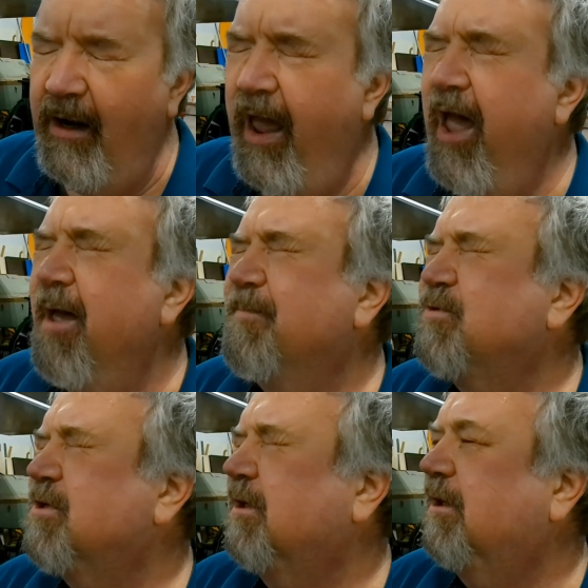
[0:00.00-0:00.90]
it
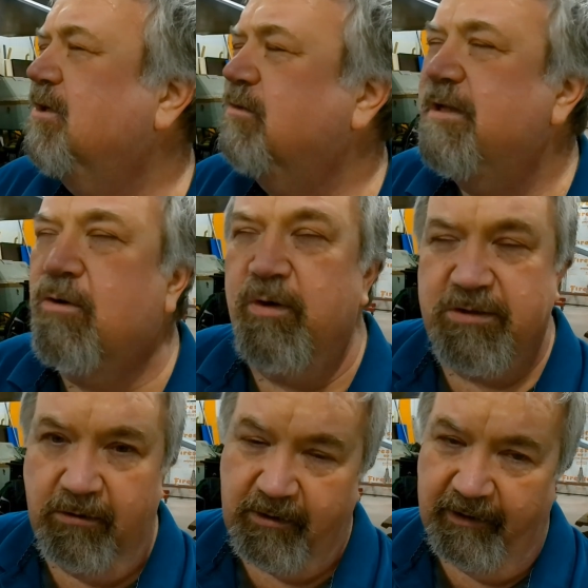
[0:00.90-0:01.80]
absolutely
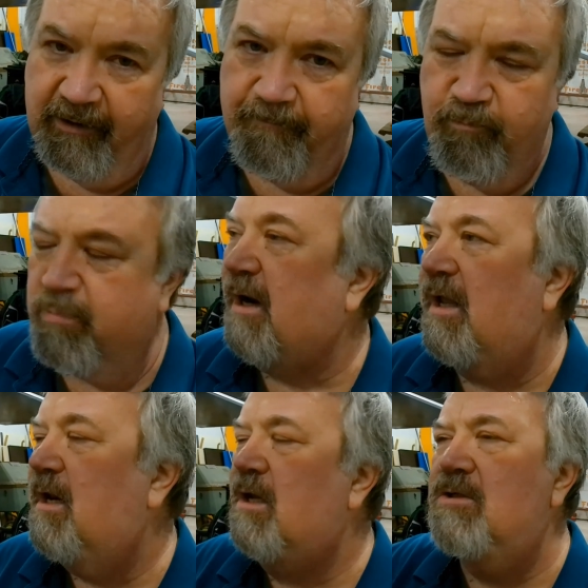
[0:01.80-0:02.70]
crystal clear. But
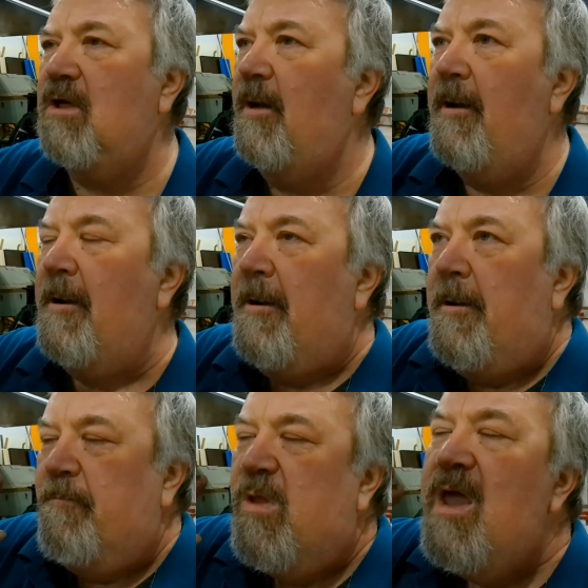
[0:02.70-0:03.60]
it is
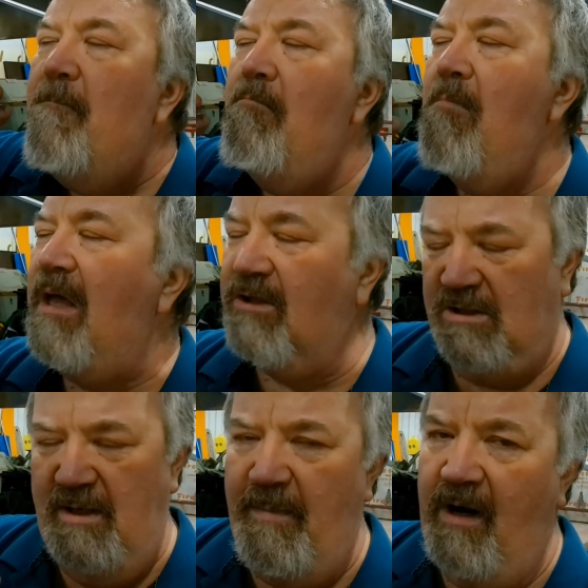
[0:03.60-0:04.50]

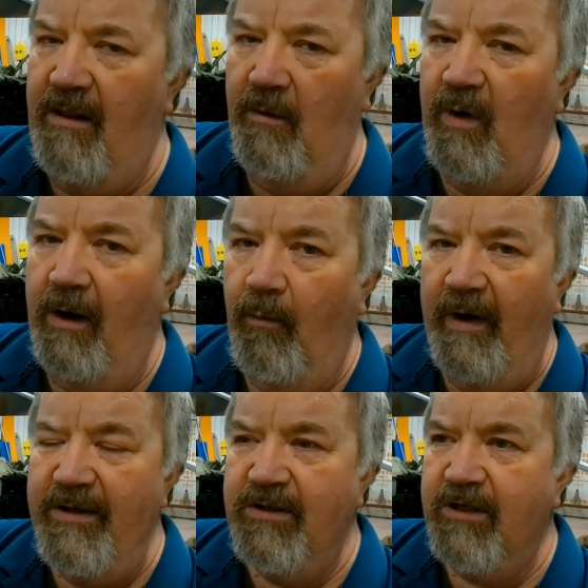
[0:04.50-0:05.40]
immensely better than what it
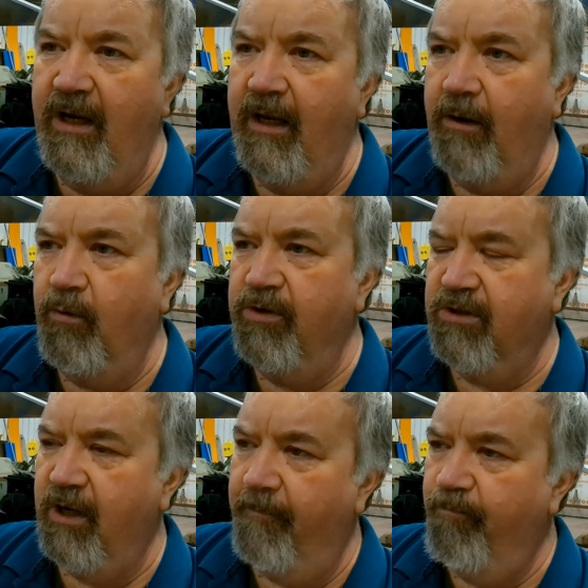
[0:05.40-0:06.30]
was. It
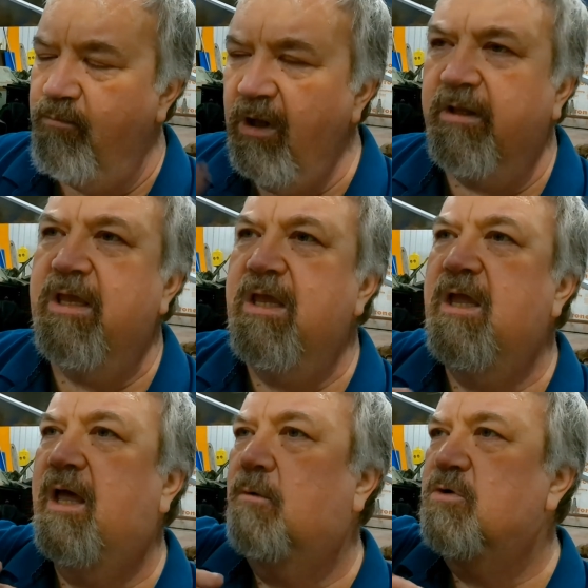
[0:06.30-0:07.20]
was
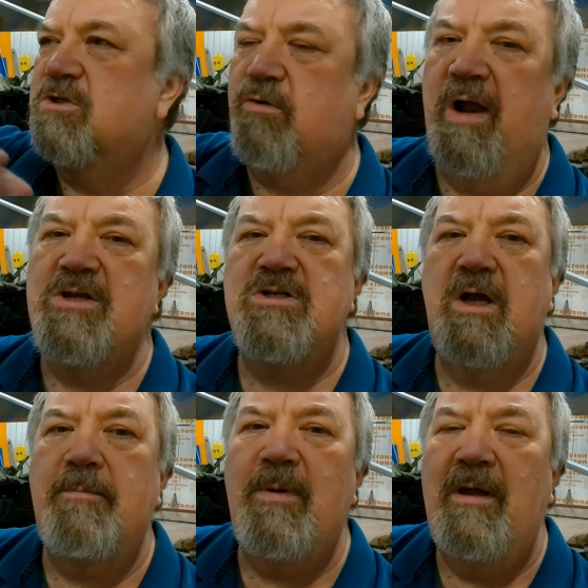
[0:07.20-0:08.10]
milky and it was scratched
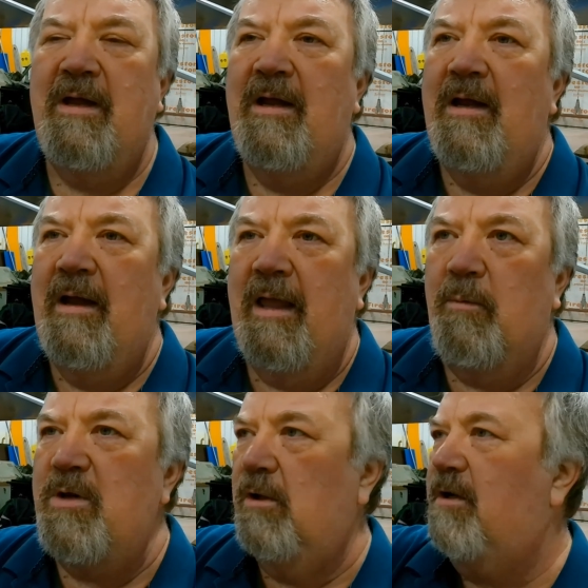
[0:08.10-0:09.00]
up. And
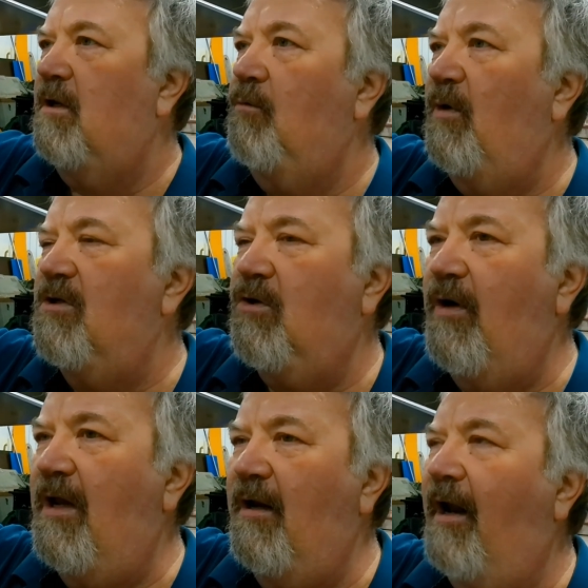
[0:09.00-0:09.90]
when you looked at the
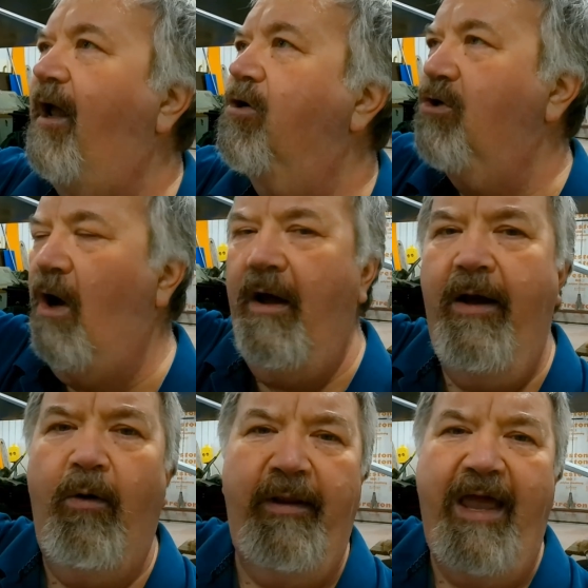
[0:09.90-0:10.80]
windscreen, I
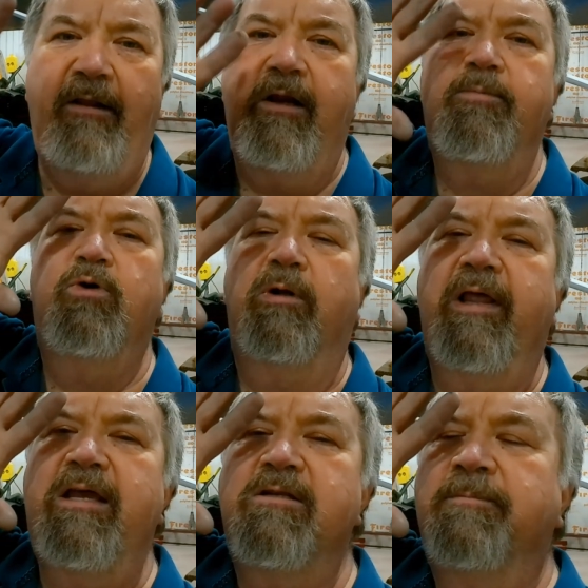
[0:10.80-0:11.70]
held it up to a
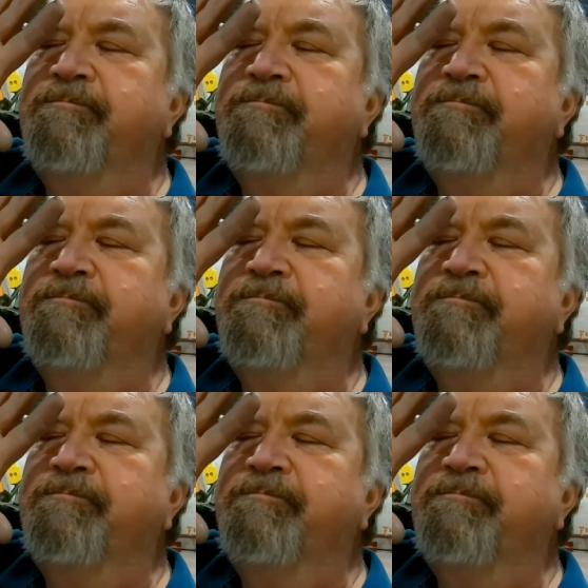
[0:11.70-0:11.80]
light.